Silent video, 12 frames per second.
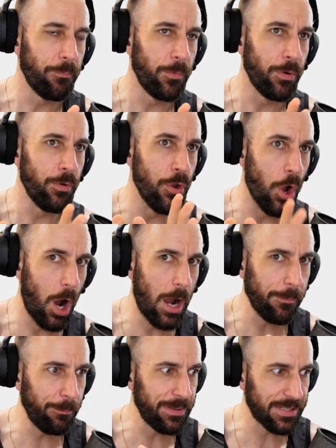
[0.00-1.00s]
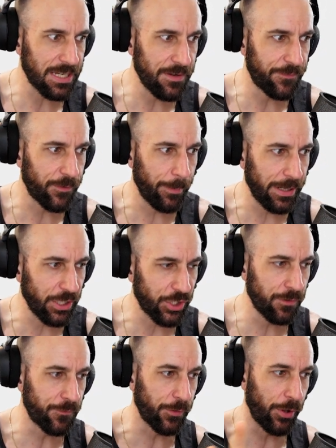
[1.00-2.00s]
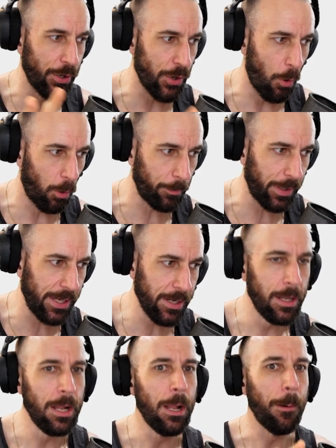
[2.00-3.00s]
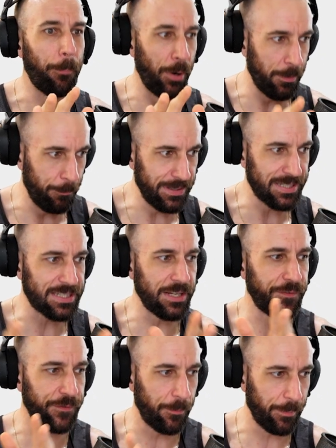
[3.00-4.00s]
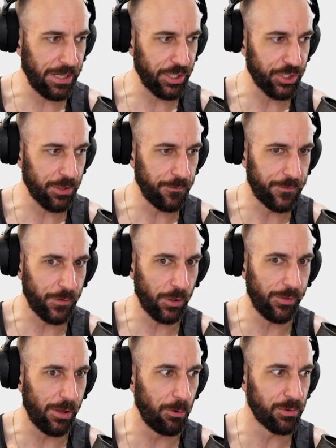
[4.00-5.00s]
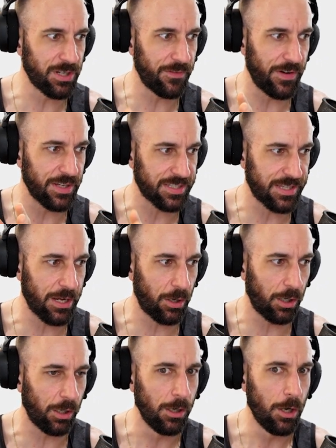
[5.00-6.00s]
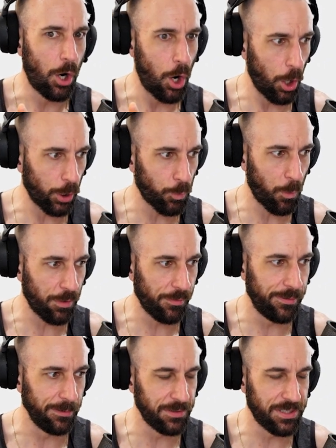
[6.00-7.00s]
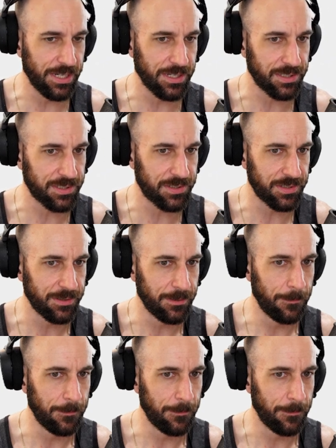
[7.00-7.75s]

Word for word: Not misinformation for the normie, but misinformation for those of us that are hardware enthusiasts.